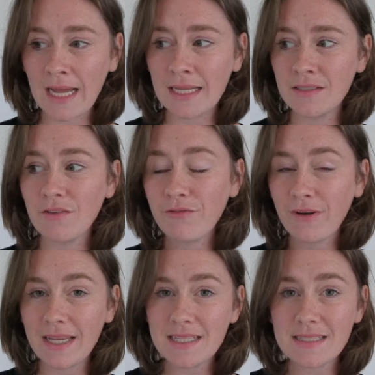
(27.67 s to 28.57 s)
And the
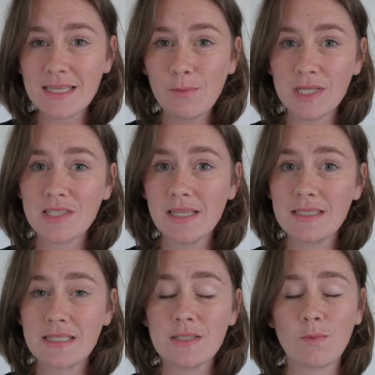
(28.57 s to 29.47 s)
fantasy wish
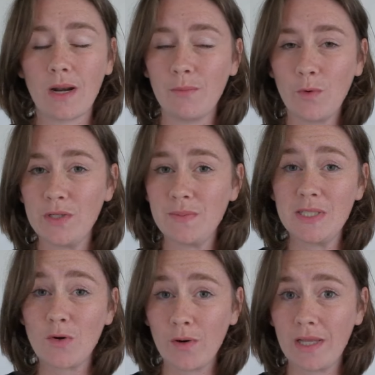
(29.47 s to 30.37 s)
list is what I'm going to be
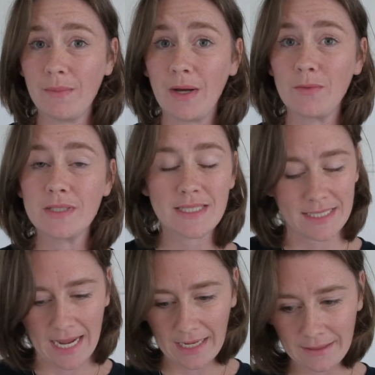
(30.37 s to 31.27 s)
talking about
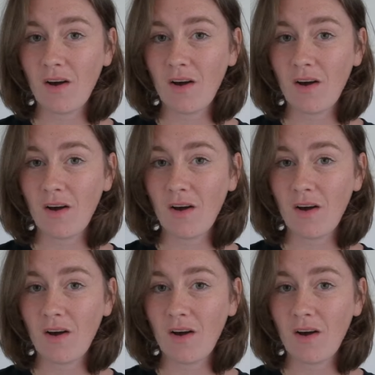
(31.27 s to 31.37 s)
today.